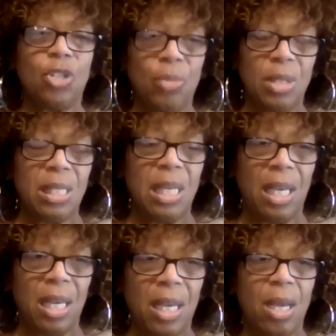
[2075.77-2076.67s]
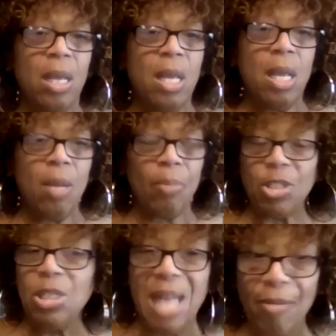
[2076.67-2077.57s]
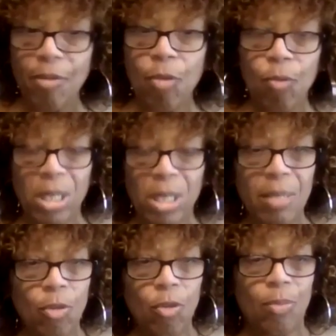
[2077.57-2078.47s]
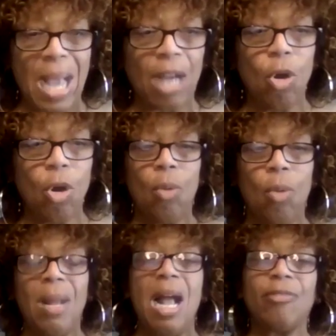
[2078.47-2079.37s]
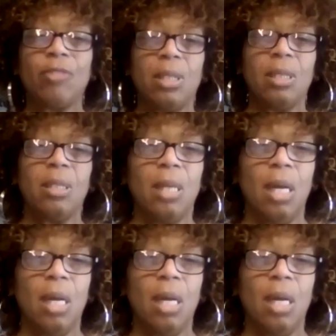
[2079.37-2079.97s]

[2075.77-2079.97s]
She was here, but she never really moved back home after